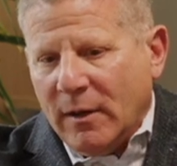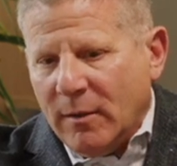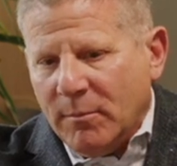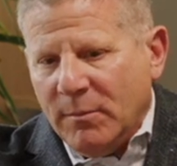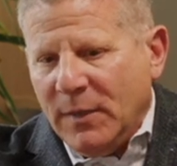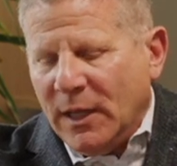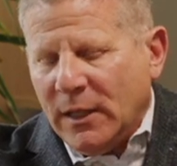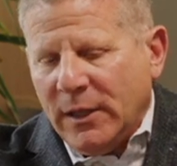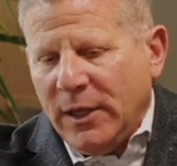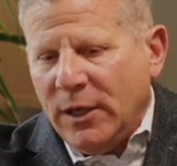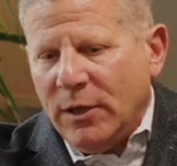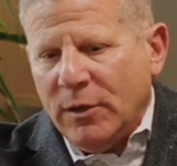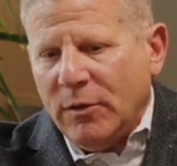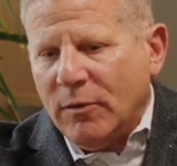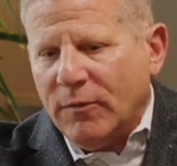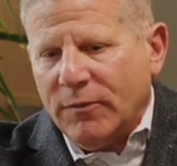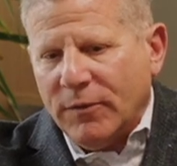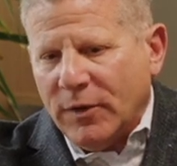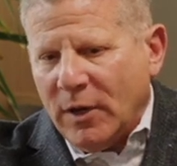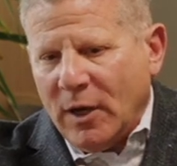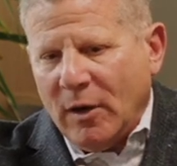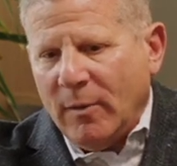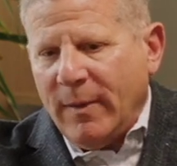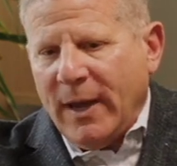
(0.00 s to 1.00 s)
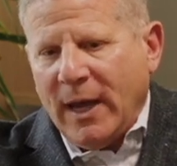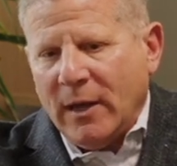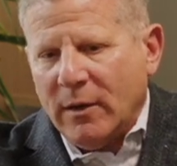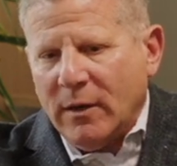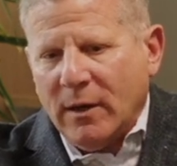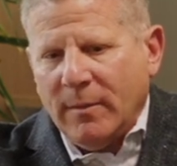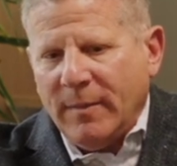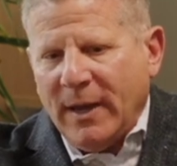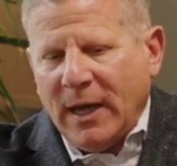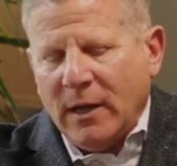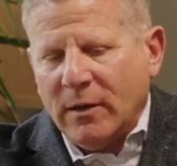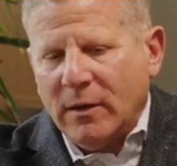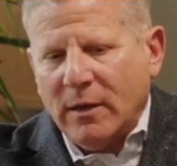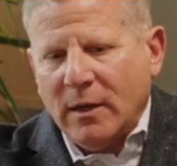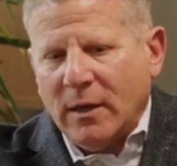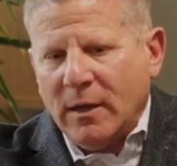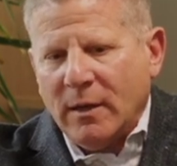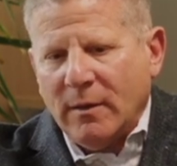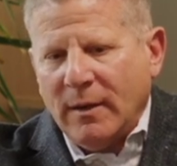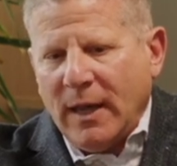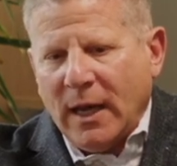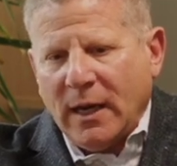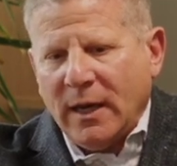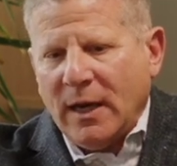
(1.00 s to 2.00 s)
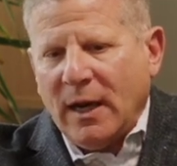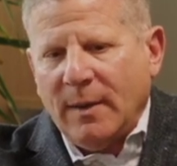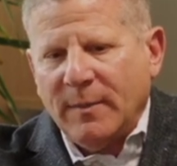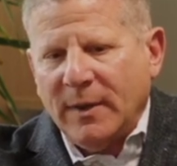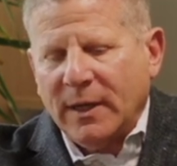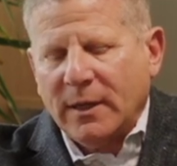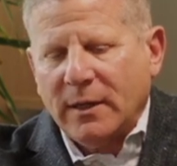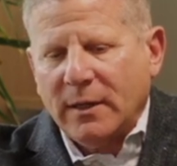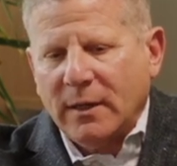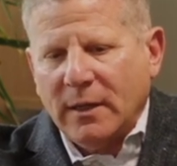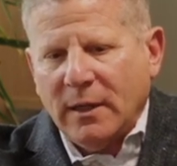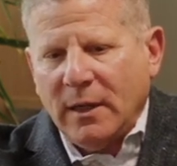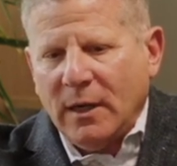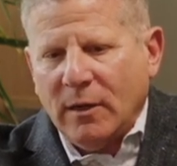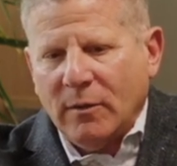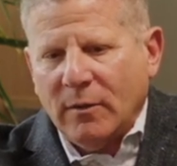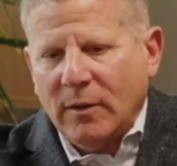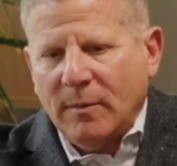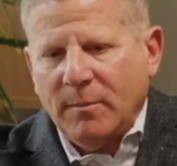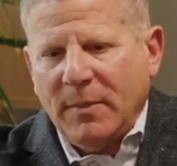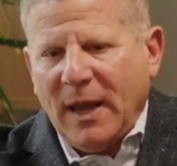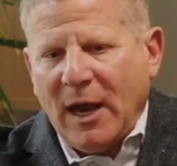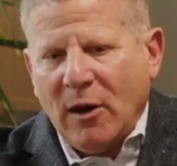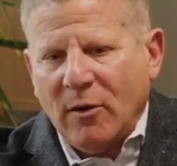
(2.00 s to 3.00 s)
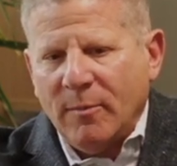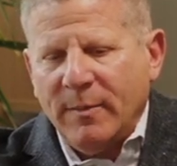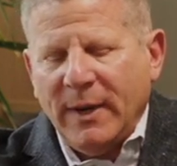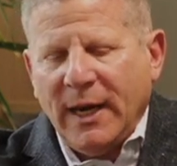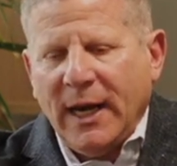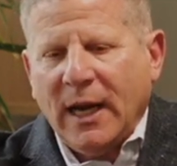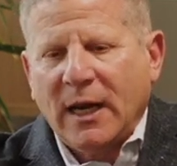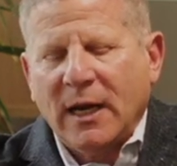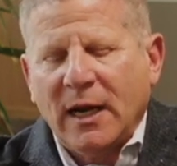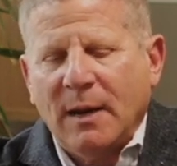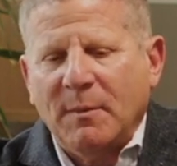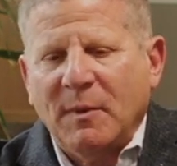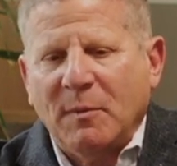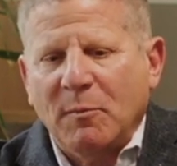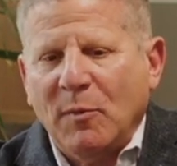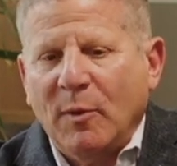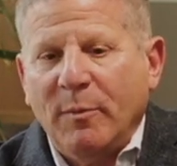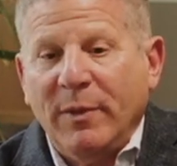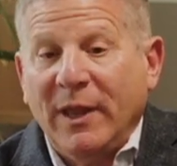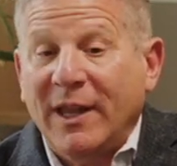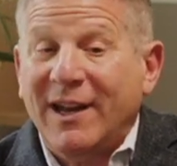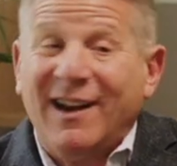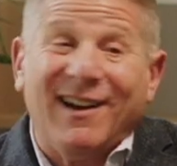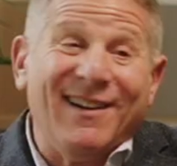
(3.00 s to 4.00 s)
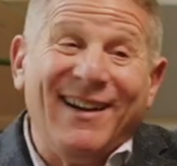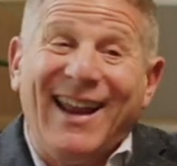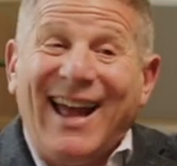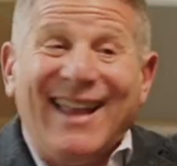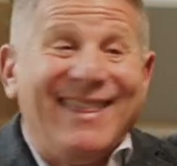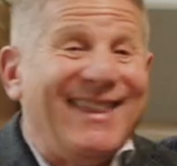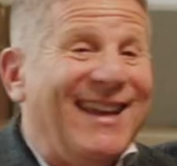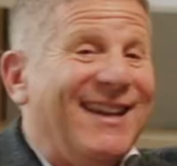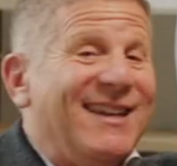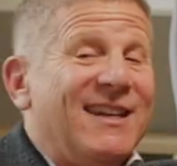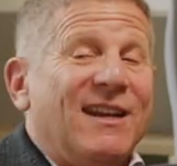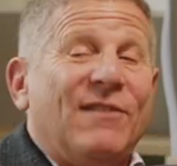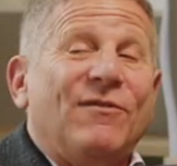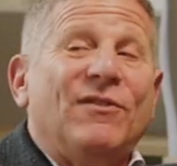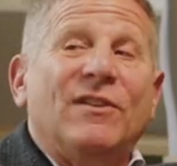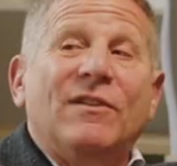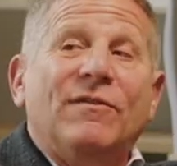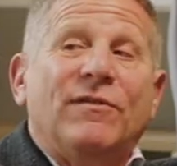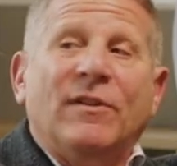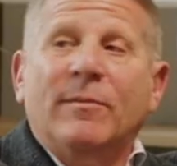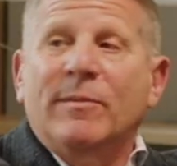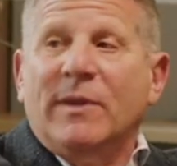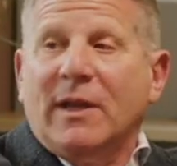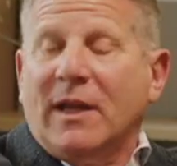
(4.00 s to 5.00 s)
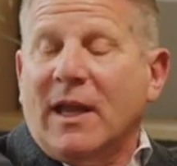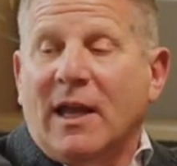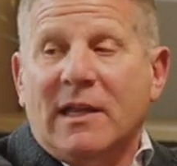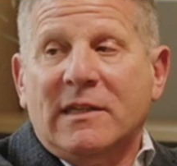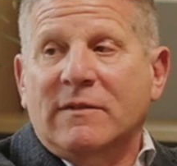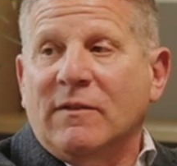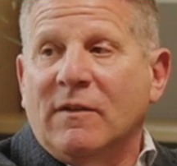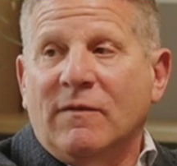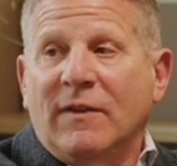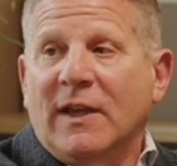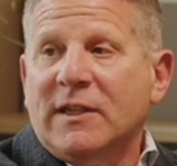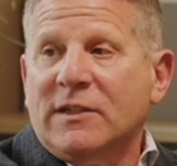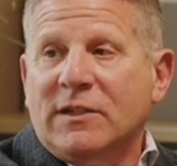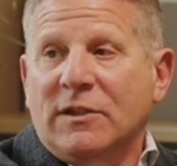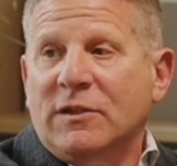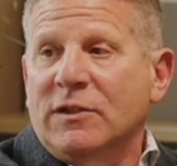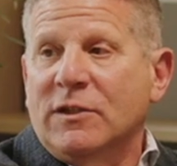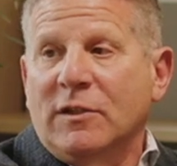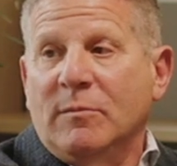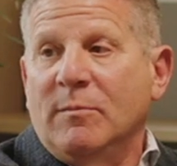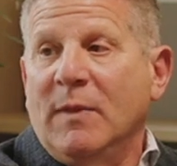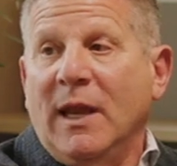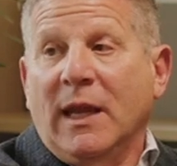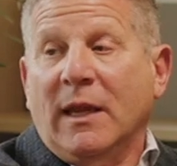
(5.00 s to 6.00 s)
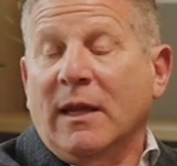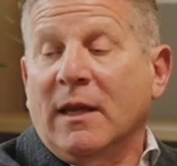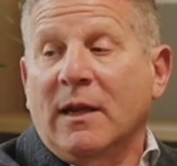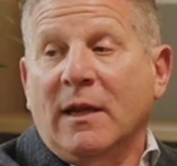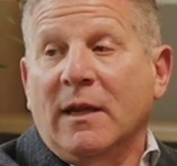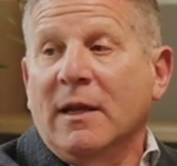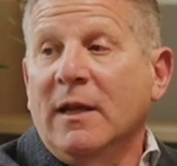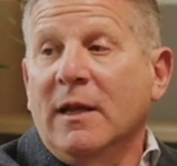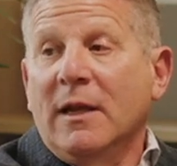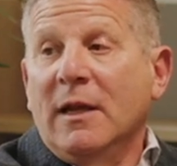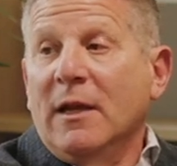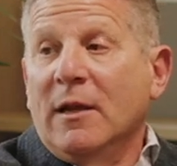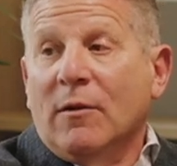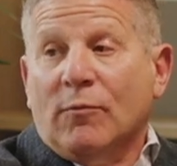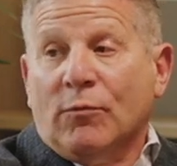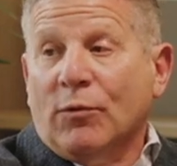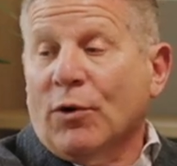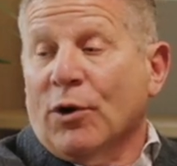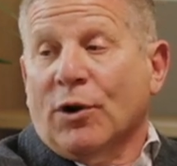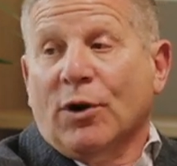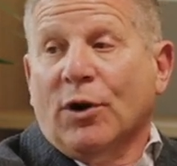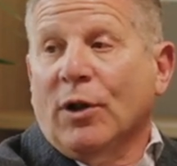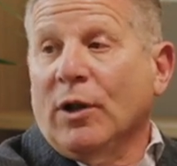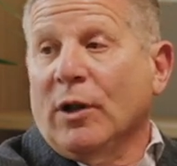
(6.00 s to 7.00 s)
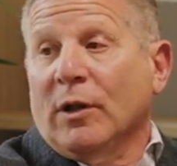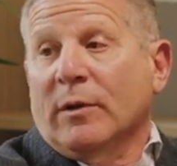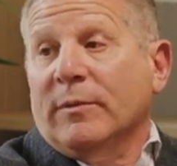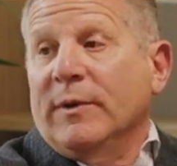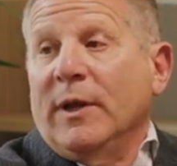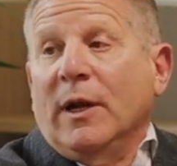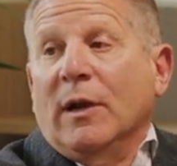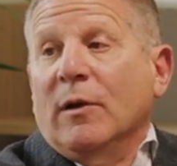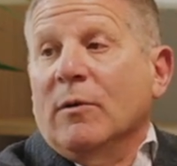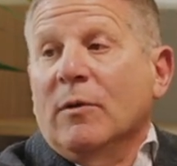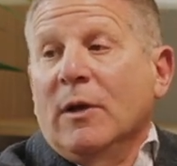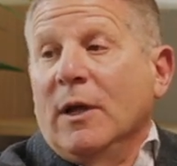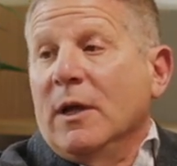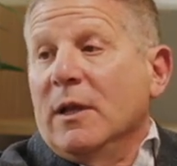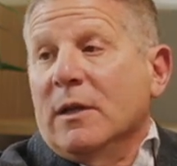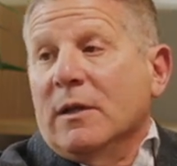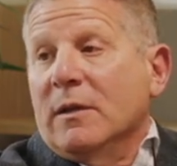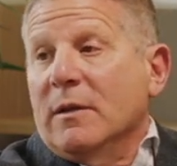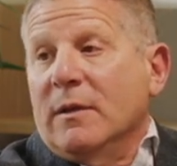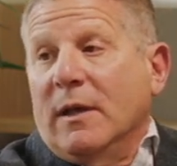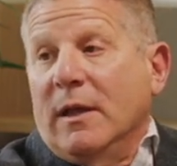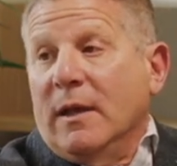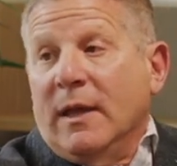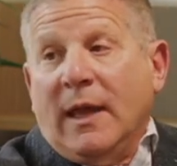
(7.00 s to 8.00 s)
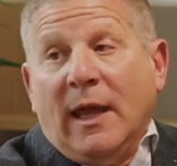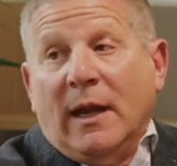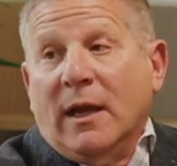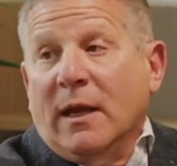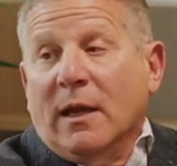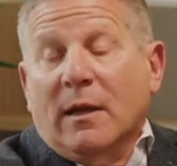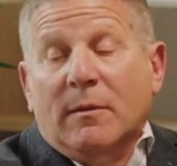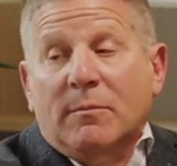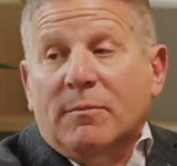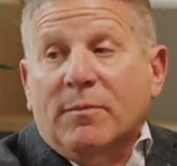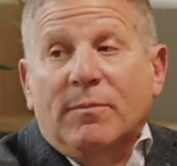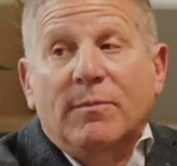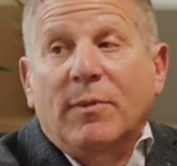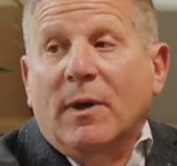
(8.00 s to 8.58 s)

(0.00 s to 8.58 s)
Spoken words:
milieu, about economic, empowerment, economic mobility, are not that different from the kinds of investments you'd make in a rural, getting a